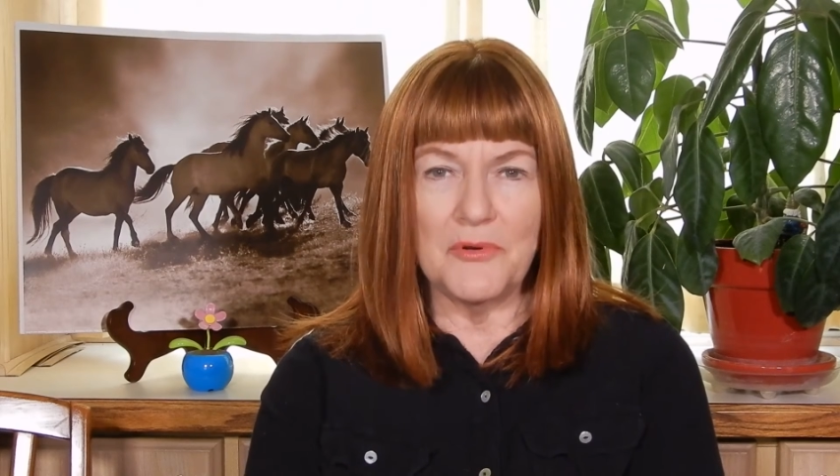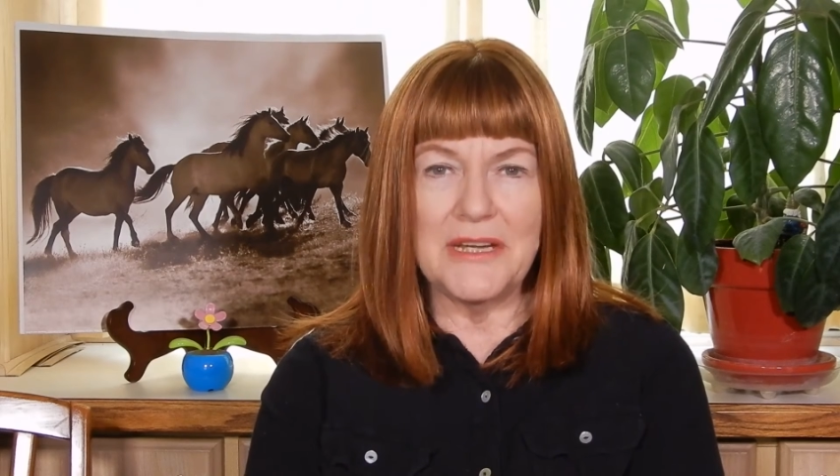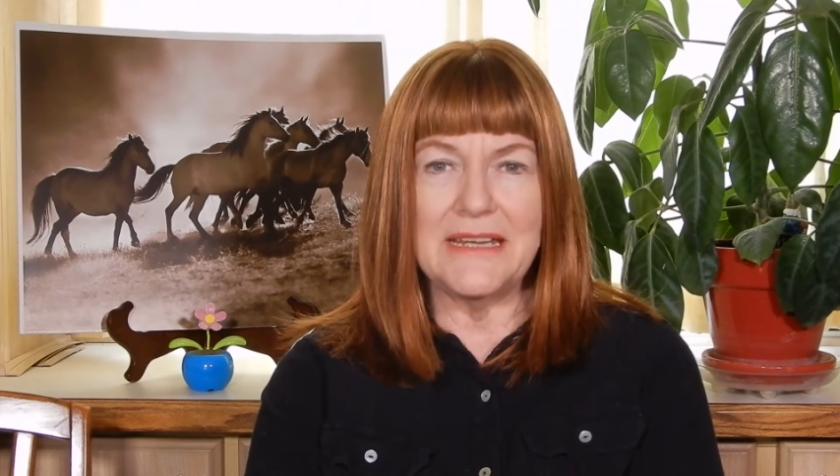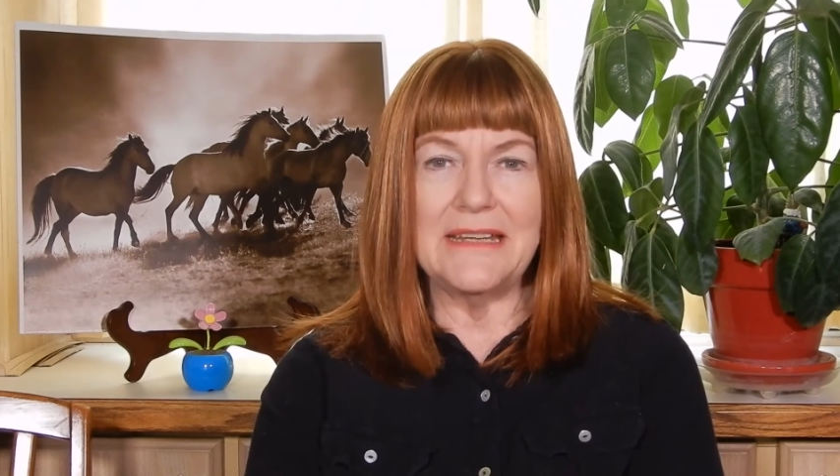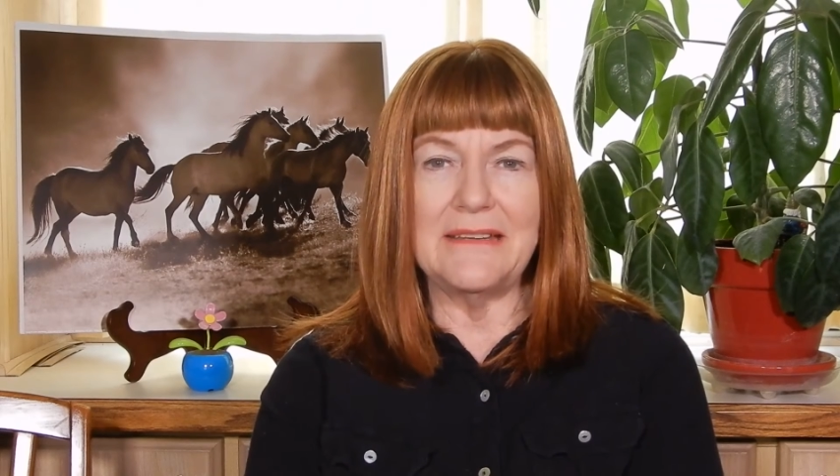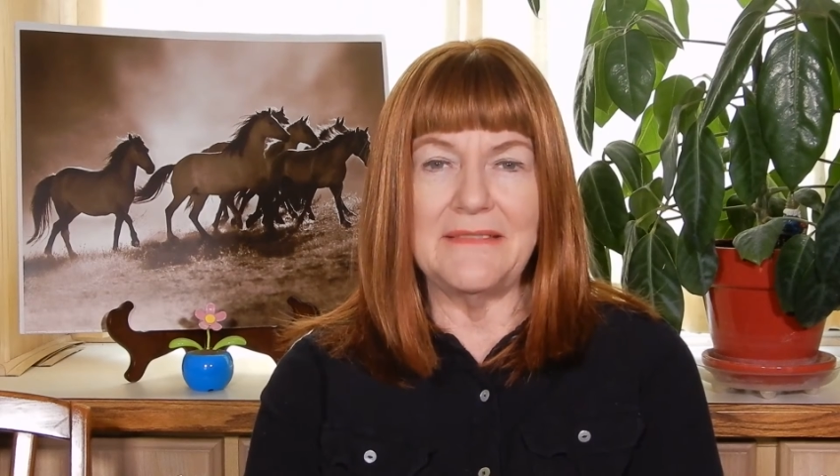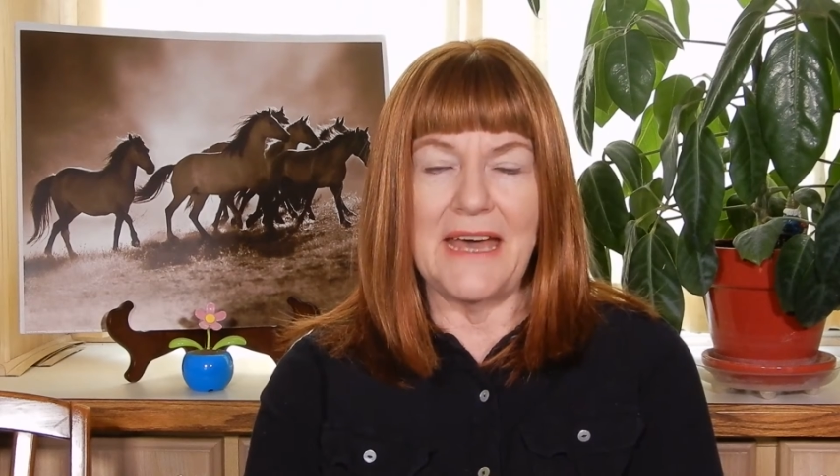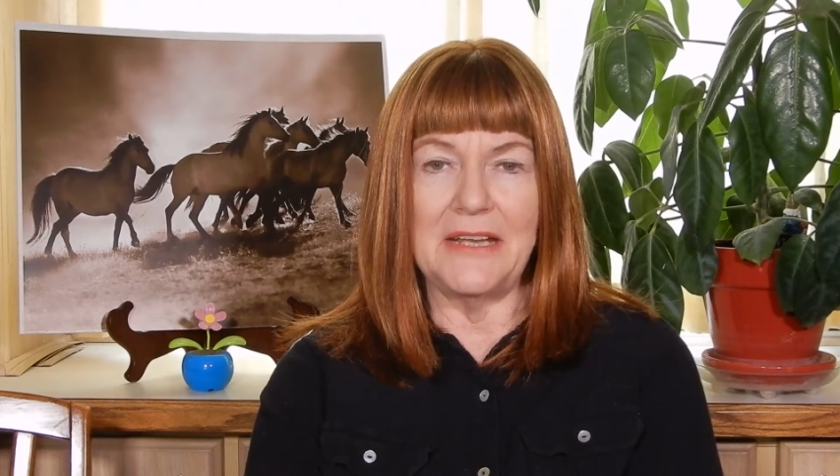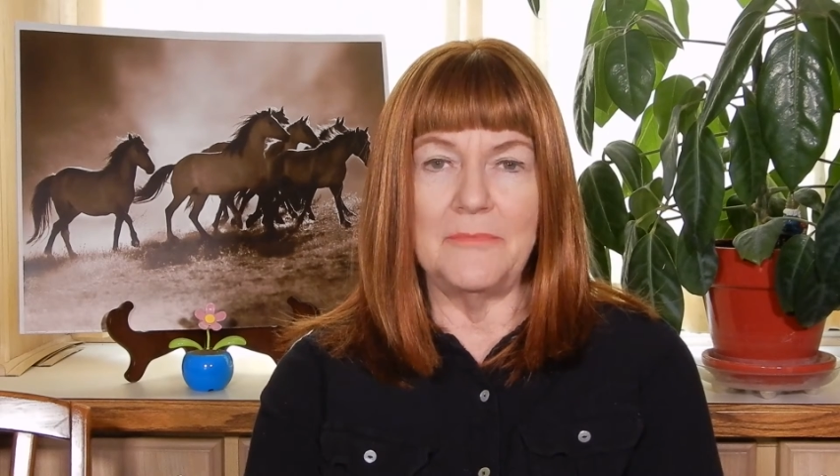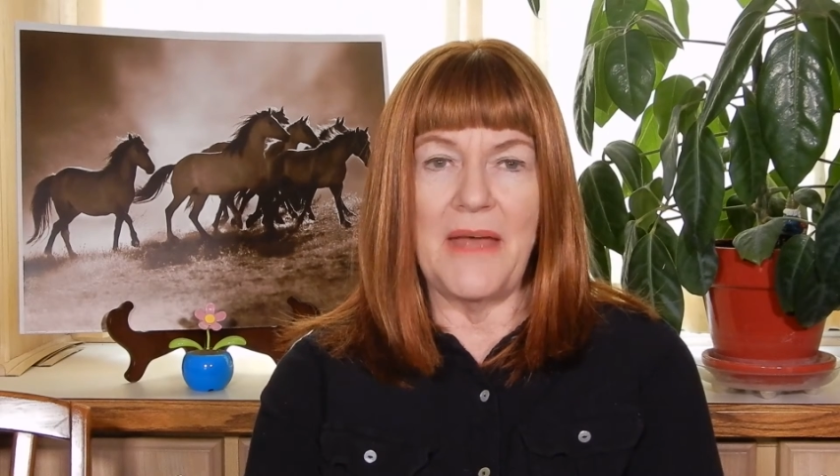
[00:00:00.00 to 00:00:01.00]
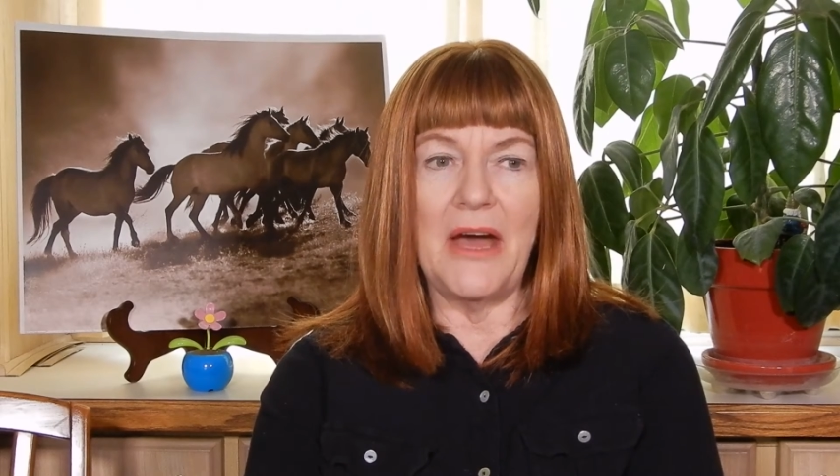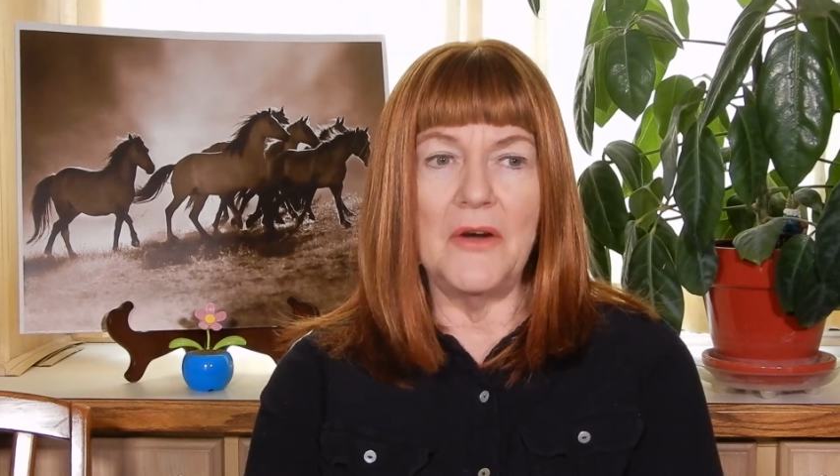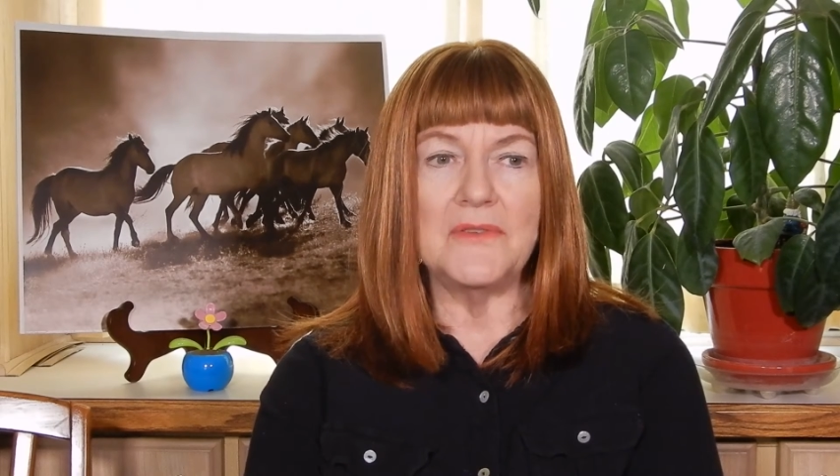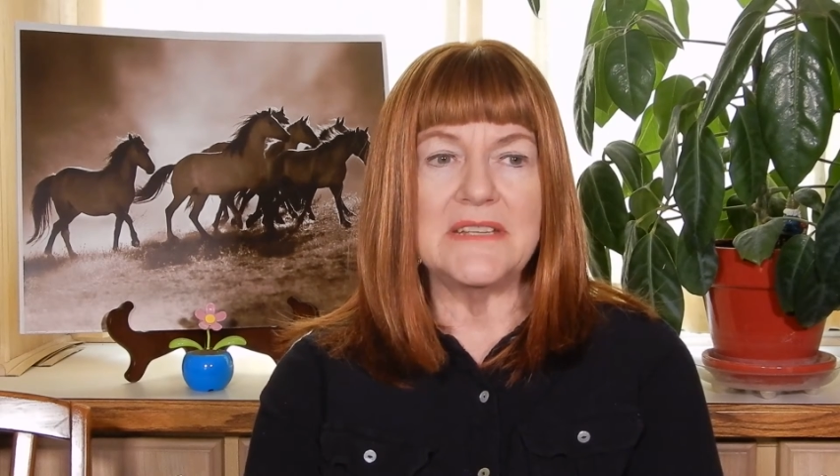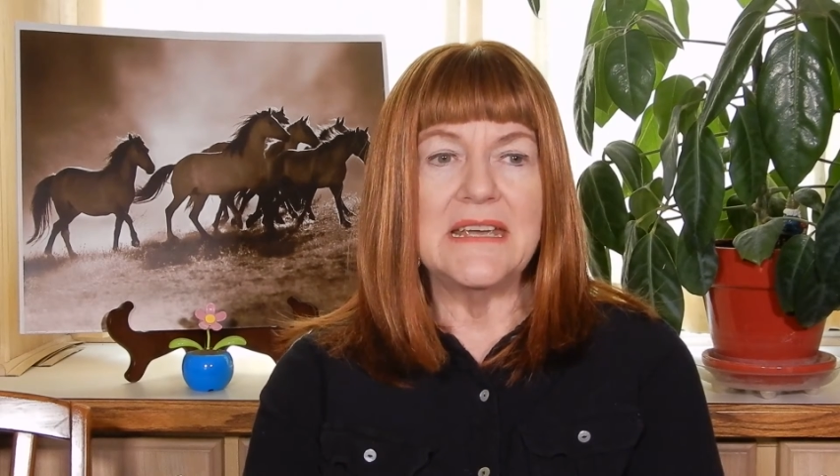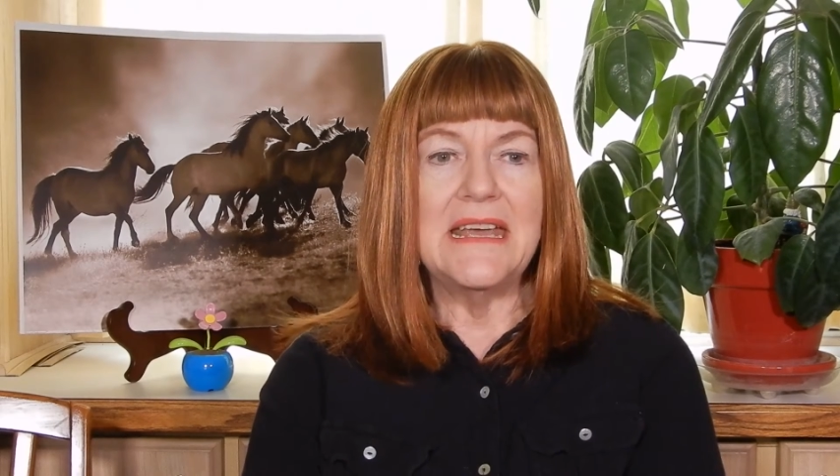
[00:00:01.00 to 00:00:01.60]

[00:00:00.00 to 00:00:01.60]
bring that about,